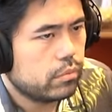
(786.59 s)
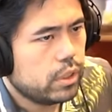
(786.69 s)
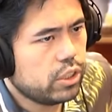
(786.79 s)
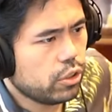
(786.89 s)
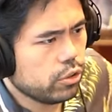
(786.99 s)

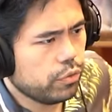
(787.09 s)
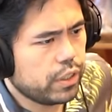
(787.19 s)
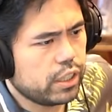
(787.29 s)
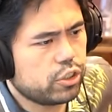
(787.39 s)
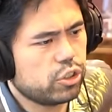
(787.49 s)
he's also
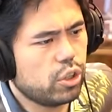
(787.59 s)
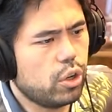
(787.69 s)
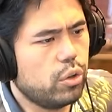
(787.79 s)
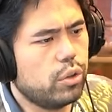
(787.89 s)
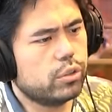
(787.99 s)
very
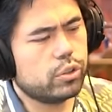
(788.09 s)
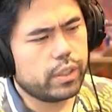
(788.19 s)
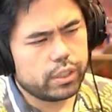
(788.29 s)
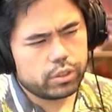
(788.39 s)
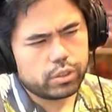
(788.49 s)
slow though so if I
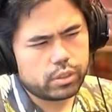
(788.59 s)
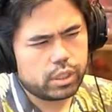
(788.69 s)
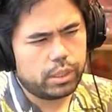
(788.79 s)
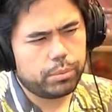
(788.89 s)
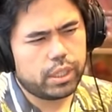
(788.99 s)
can just
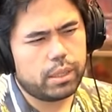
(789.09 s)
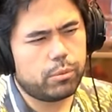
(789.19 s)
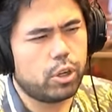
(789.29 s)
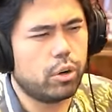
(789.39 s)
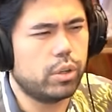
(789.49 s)
keep the game
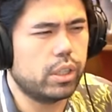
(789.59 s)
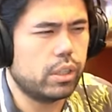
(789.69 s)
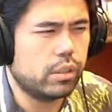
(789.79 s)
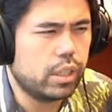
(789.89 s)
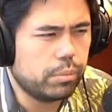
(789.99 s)
going
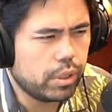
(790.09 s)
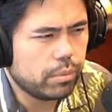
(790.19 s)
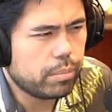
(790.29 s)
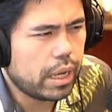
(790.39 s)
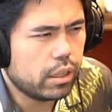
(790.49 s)
and keep the
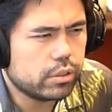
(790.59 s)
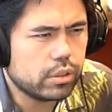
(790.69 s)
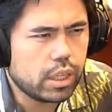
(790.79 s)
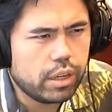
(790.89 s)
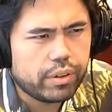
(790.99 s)
imbalance
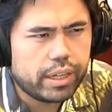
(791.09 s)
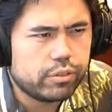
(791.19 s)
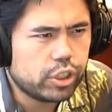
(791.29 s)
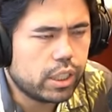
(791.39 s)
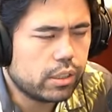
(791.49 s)
alive I have
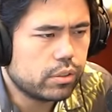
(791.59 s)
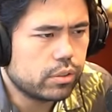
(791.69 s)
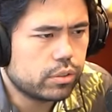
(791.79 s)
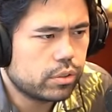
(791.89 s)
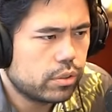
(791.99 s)
chances